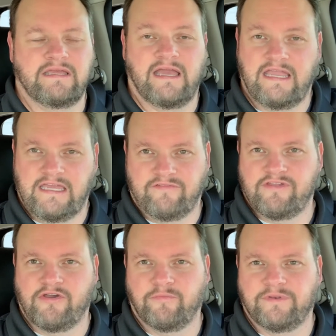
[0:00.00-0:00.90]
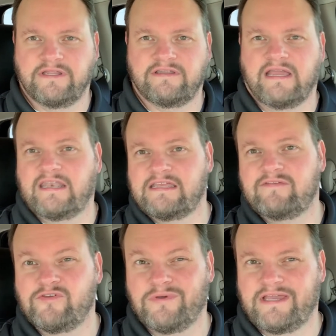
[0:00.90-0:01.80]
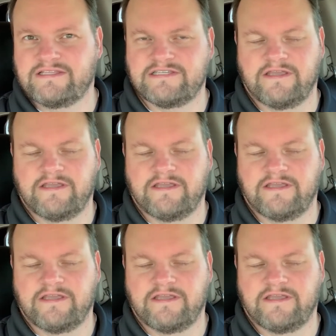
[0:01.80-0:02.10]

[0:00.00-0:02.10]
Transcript: ahead of the opening to kind of give you a heads